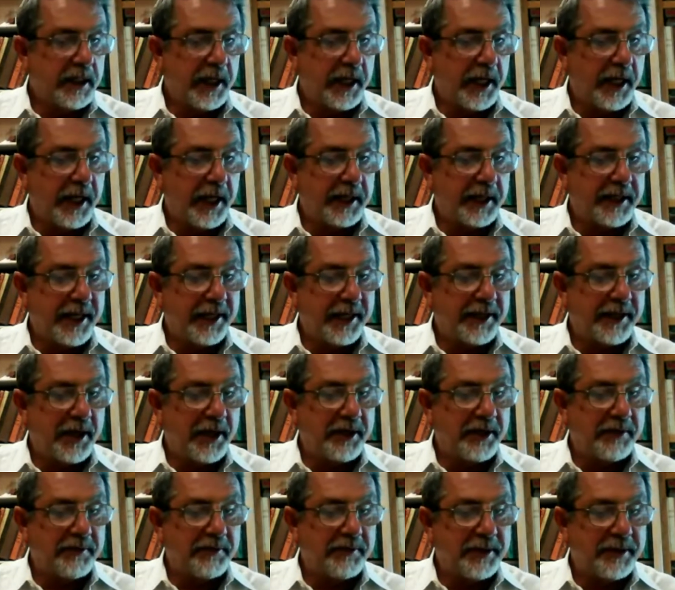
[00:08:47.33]
And then
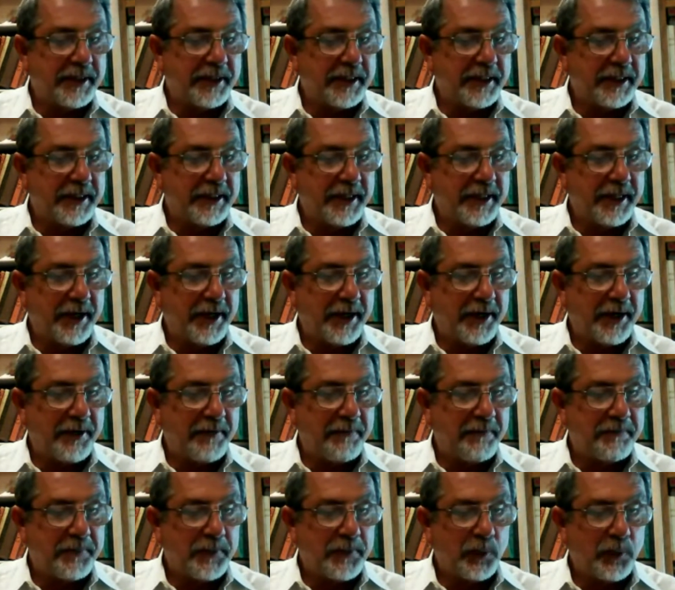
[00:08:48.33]
they
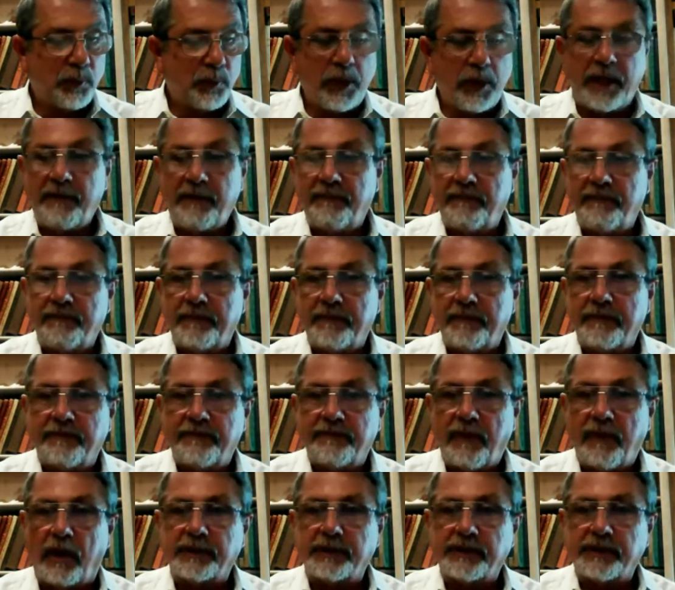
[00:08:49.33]

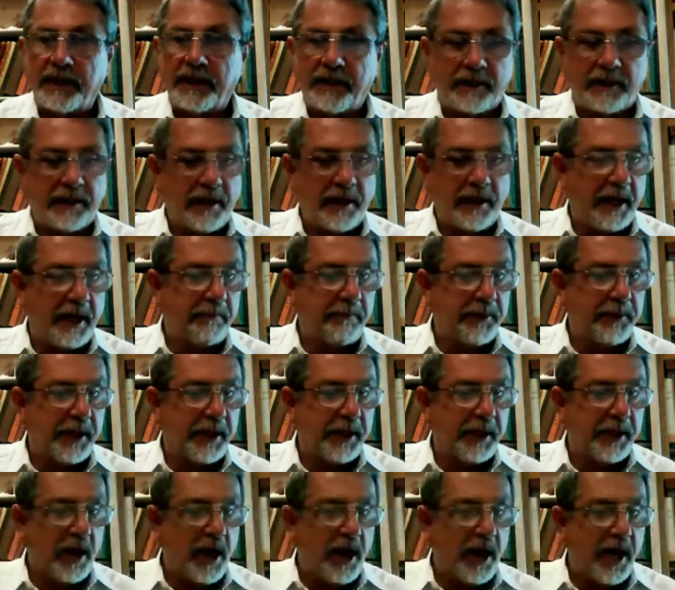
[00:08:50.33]
falsely claimed
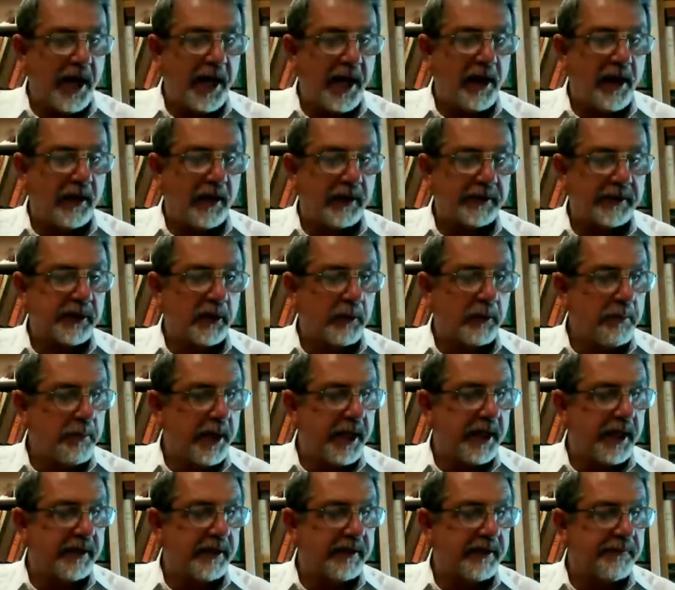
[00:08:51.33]
that I also
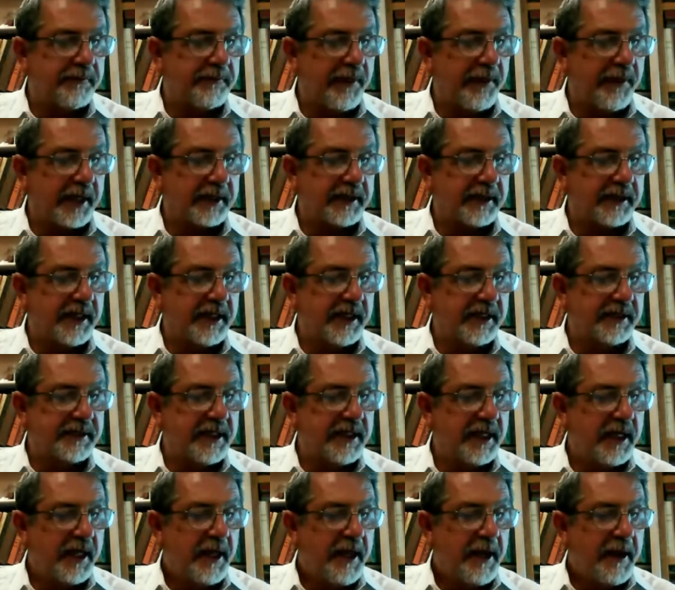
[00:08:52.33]
admitted the fact in
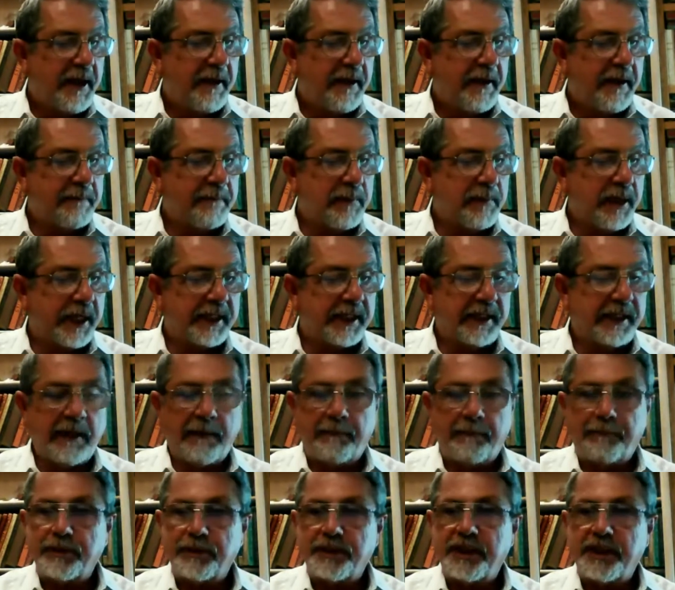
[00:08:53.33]
my
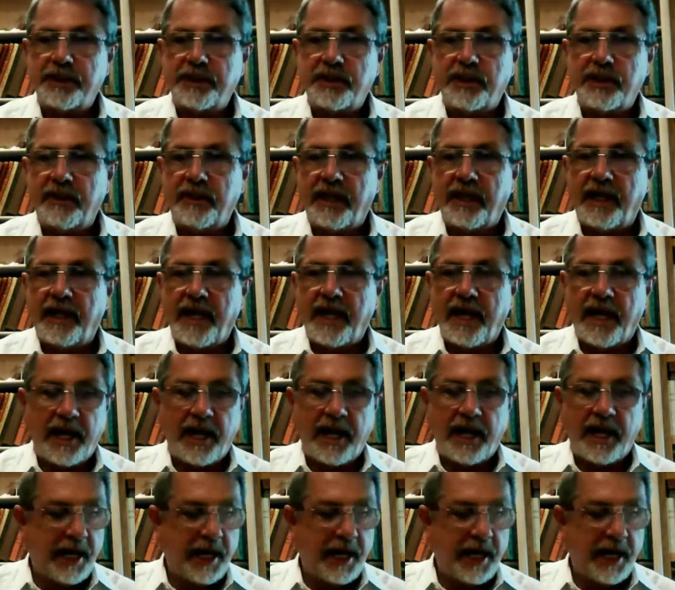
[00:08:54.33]
deposition that I